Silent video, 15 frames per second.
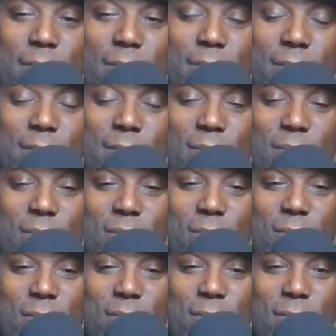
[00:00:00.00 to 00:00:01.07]

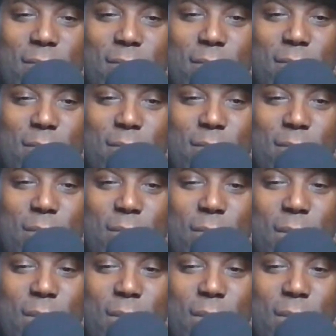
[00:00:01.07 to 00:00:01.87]
No one is speaking in this clip.